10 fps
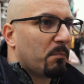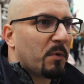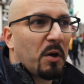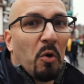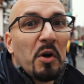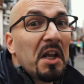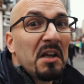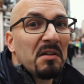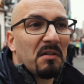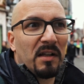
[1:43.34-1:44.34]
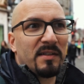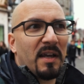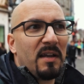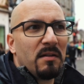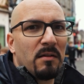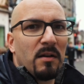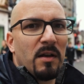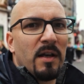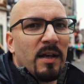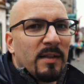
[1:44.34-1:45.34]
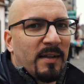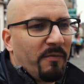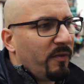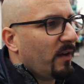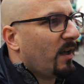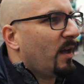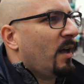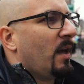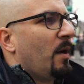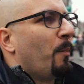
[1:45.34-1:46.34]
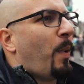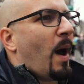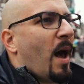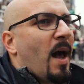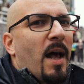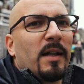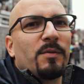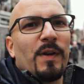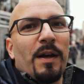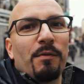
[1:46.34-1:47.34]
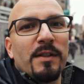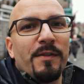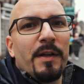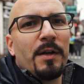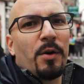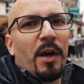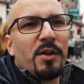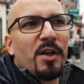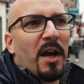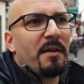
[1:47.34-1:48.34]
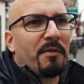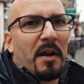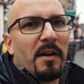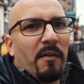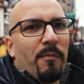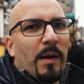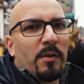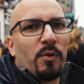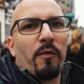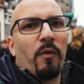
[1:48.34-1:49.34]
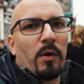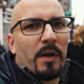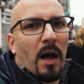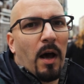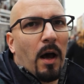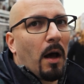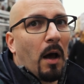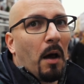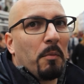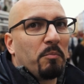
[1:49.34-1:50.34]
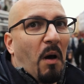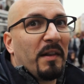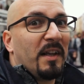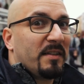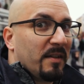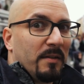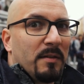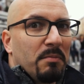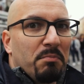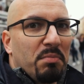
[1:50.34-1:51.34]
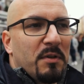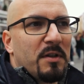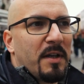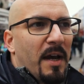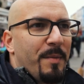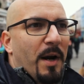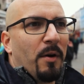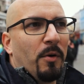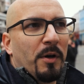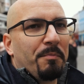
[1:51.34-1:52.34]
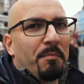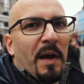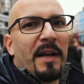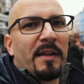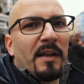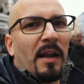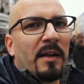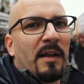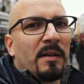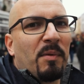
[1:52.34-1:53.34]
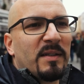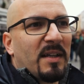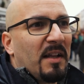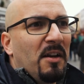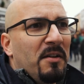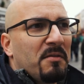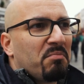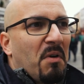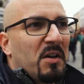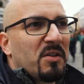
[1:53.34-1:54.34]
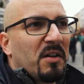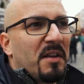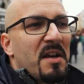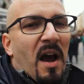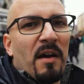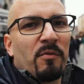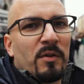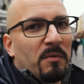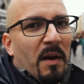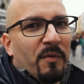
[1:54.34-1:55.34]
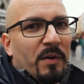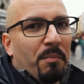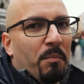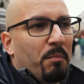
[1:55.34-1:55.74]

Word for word: recording, let's say, stuff. But when I was living in Croatia, I never had enough money to afford a, a, a decent camera or anything like that. Plus, I didn't actually think I would ever